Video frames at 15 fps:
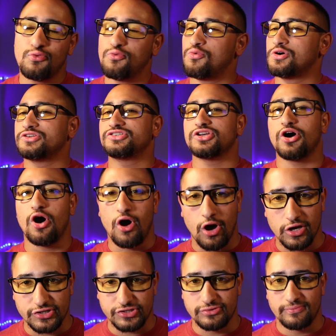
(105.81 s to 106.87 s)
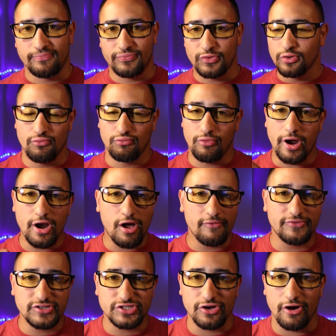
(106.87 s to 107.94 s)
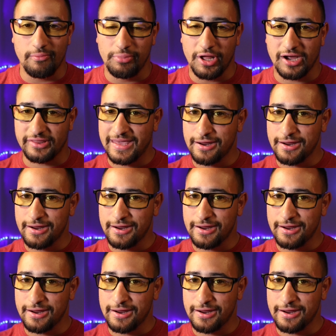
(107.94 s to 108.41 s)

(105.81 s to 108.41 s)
was awesome. Right off the start block,